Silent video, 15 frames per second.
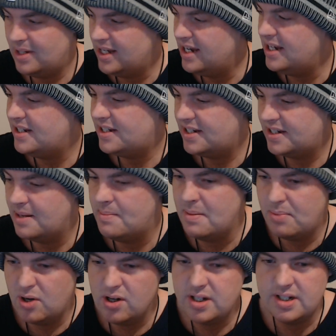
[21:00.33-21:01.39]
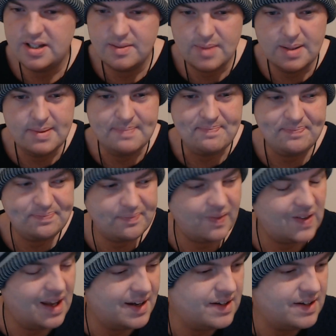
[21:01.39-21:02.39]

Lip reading: is a bit broken at the moment. Mm.